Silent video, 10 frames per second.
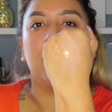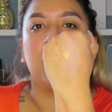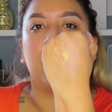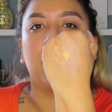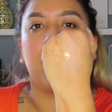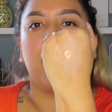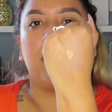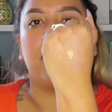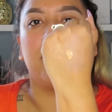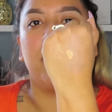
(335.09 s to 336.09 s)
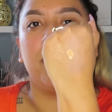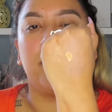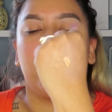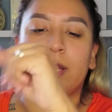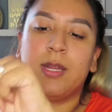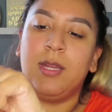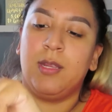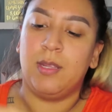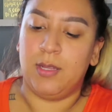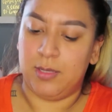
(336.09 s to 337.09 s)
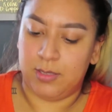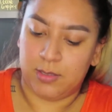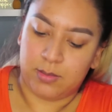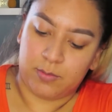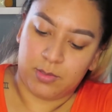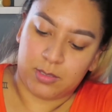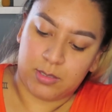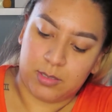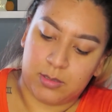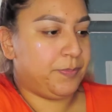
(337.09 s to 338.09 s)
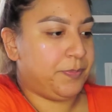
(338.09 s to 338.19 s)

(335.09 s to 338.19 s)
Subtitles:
Look at that, very runny. So I'm just gonna